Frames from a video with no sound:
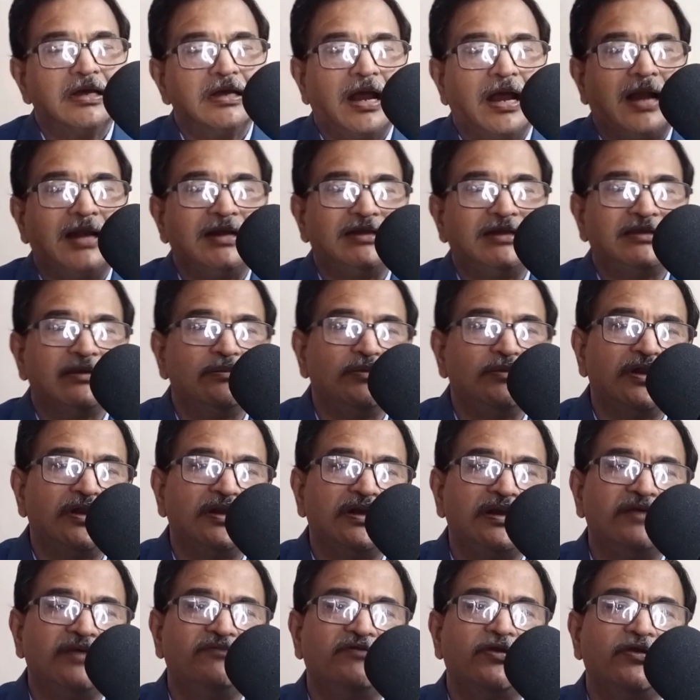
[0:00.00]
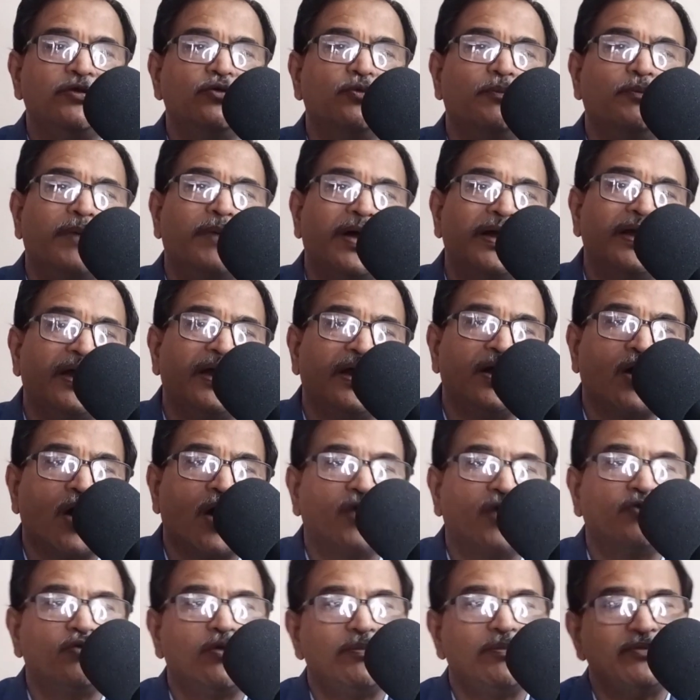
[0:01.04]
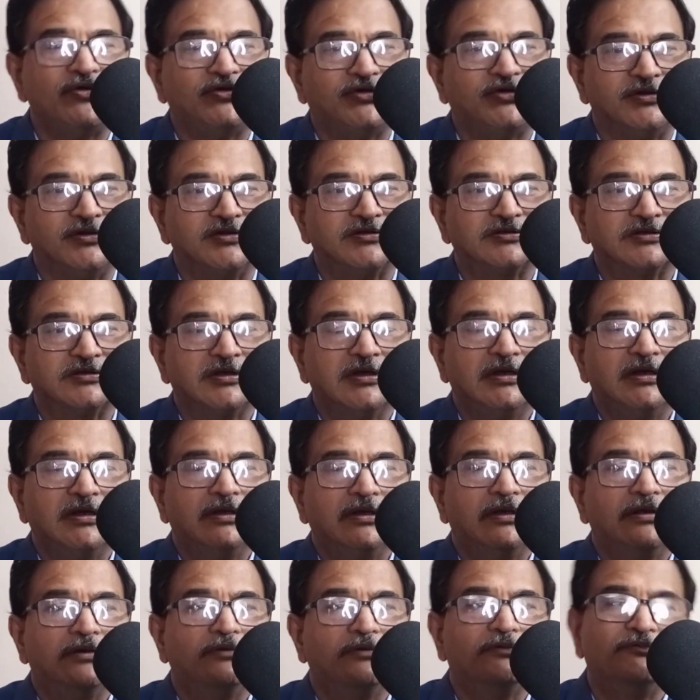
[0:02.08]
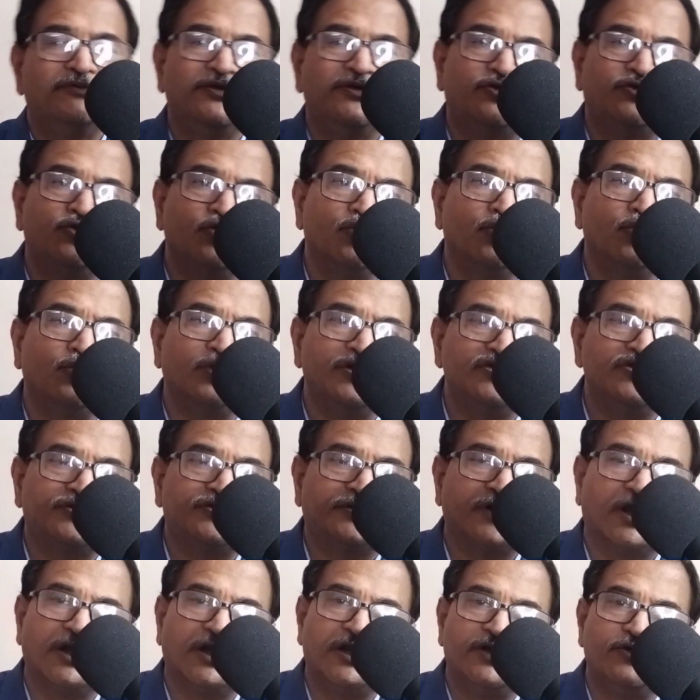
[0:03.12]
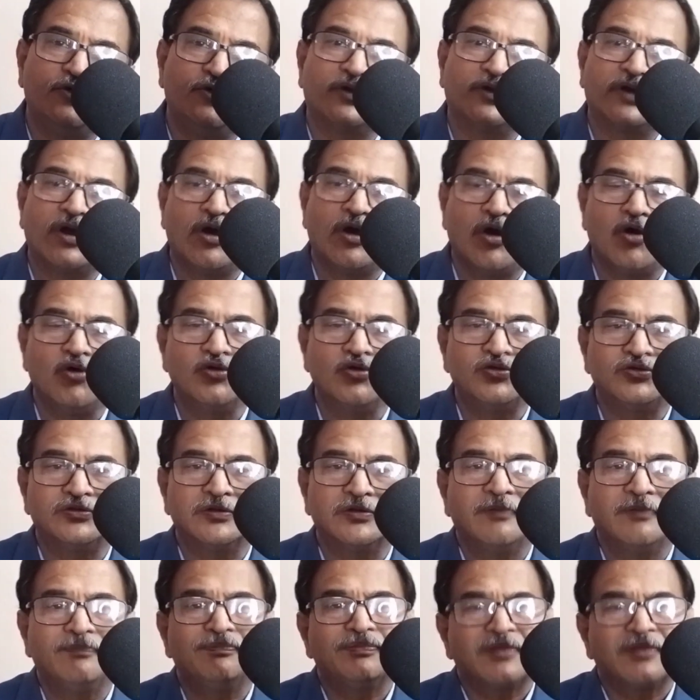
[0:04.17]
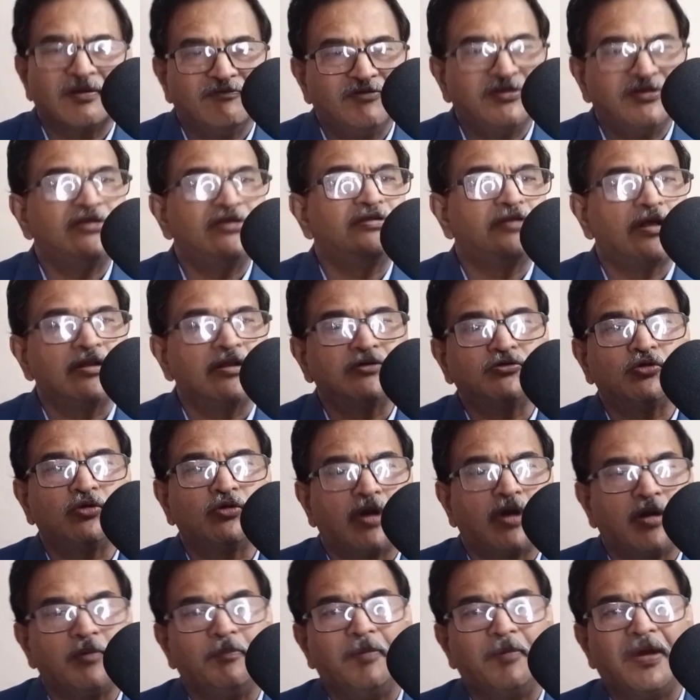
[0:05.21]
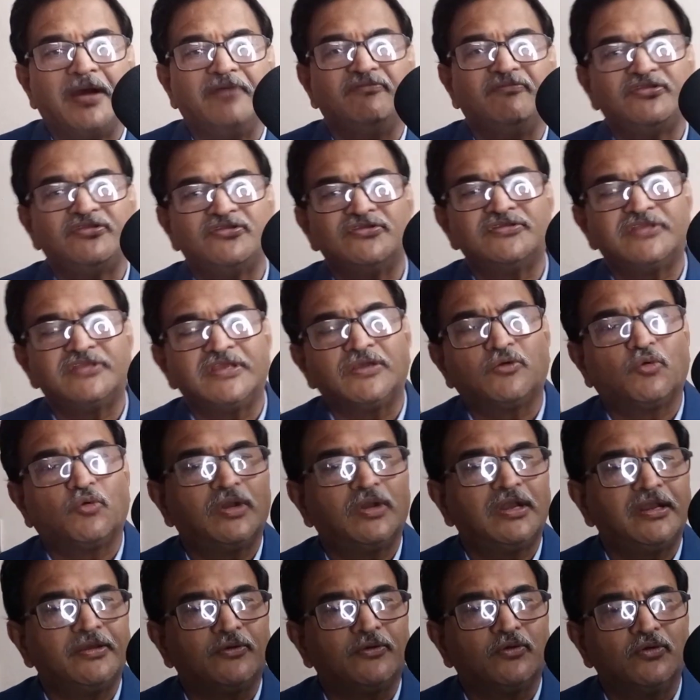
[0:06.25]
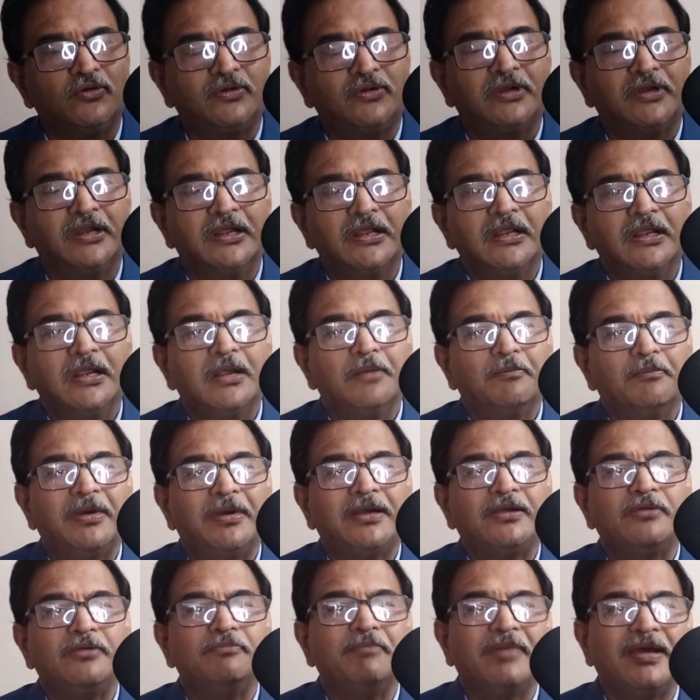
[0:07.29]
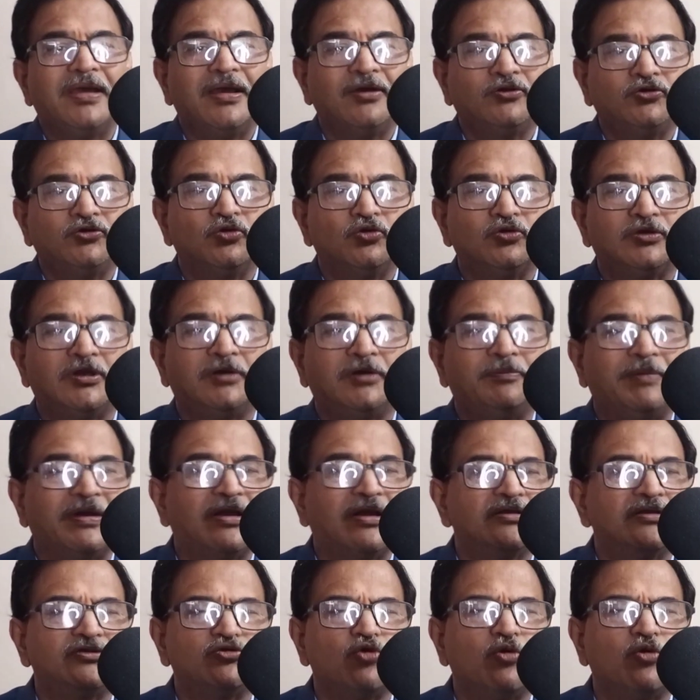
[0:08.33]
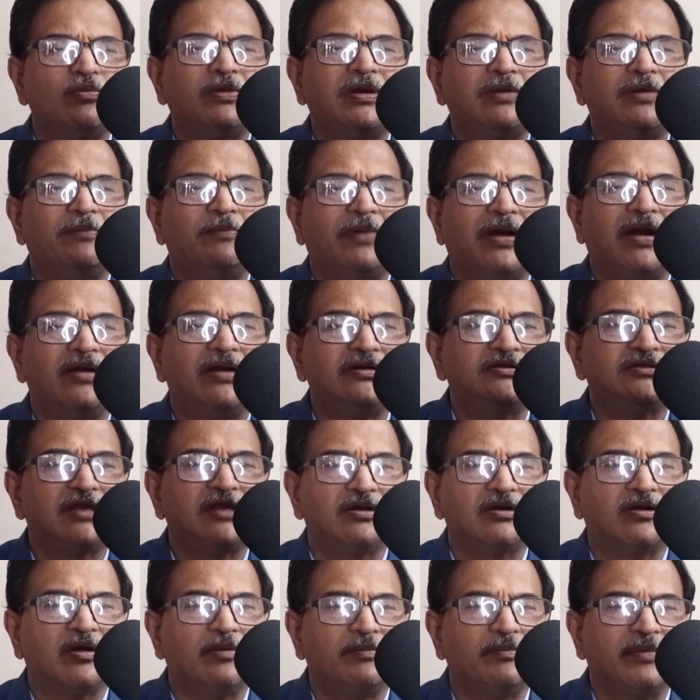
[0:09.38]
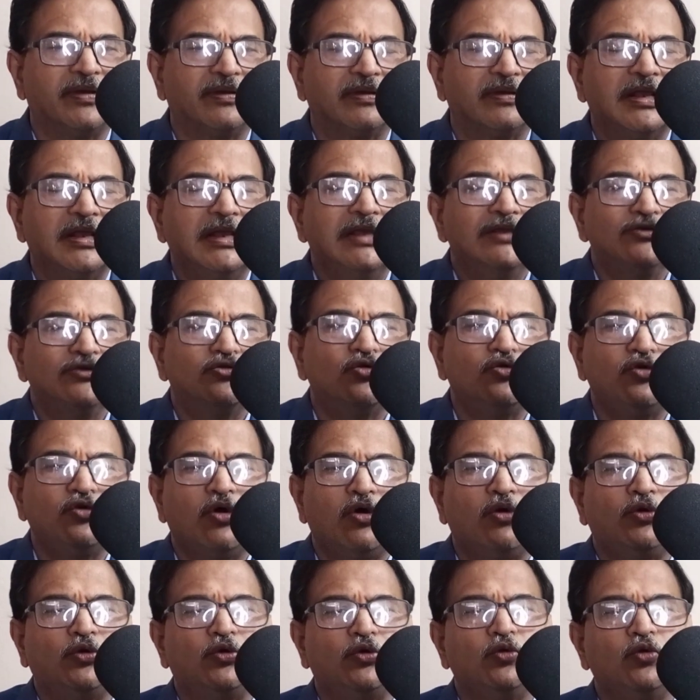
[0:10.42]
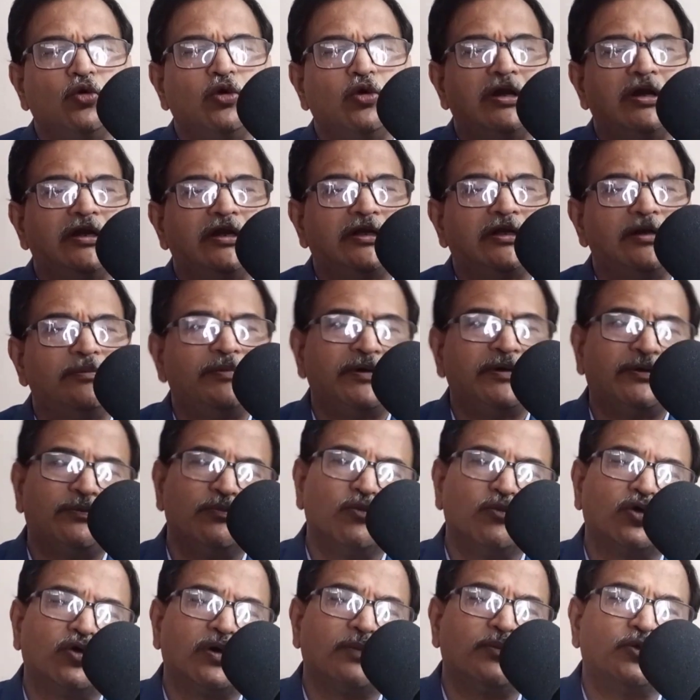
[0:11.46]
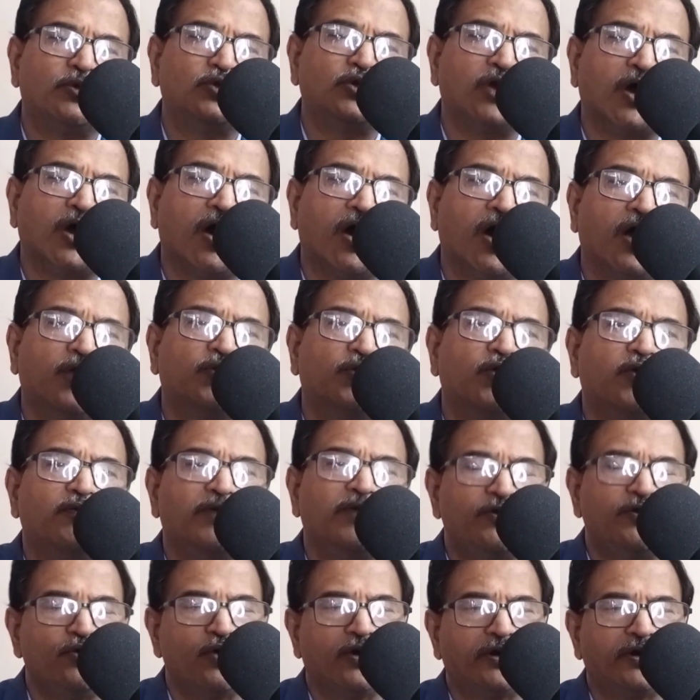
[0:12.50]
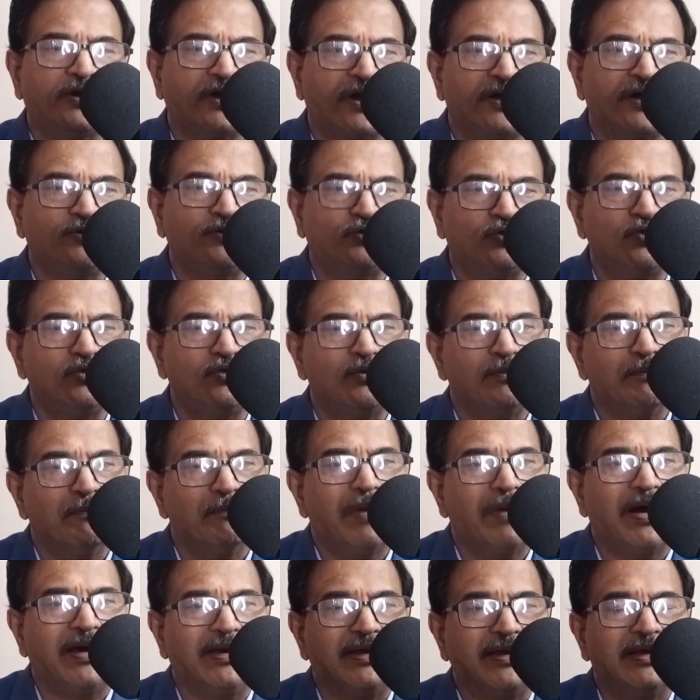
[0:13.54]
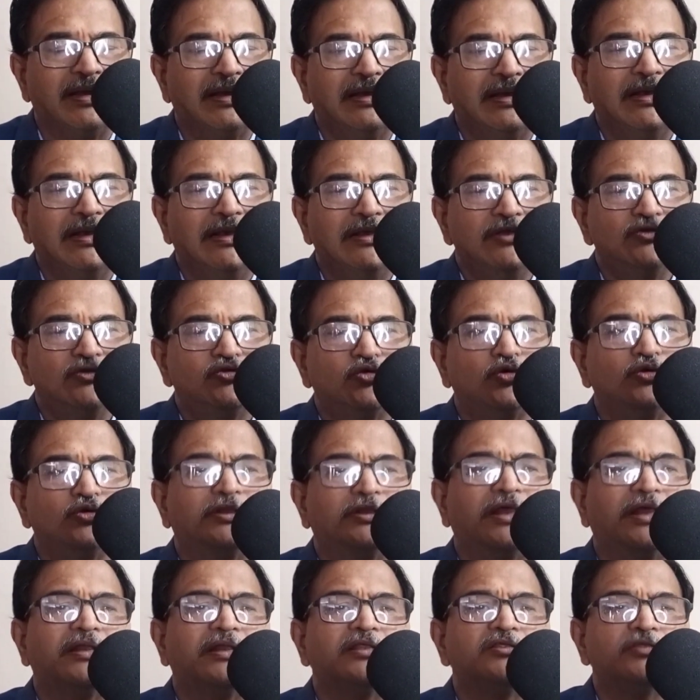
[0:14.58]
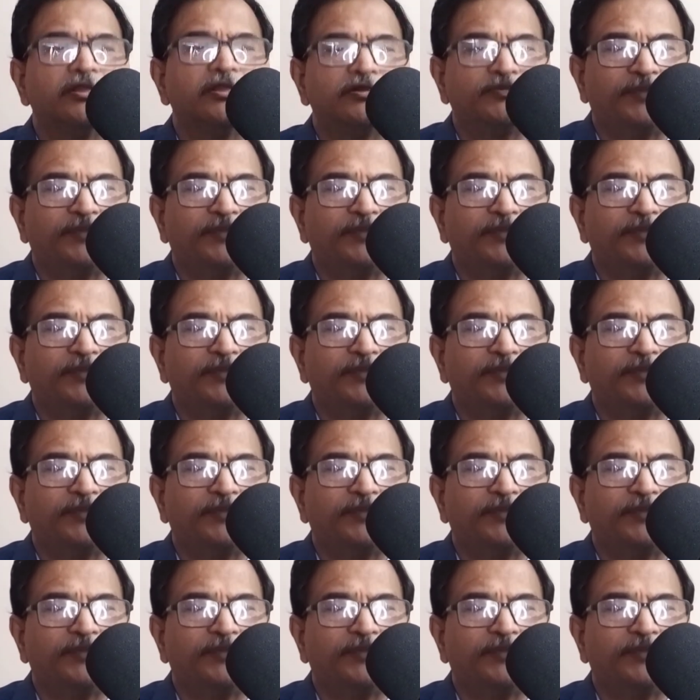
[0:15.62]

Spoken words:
And similarly, when you buy RO machines which you install in your house, which is also not bad, which is equally good, but make sure that, because so many brands are coming, so you have to know a little bit more about the RO when you are trying to buy. So there is a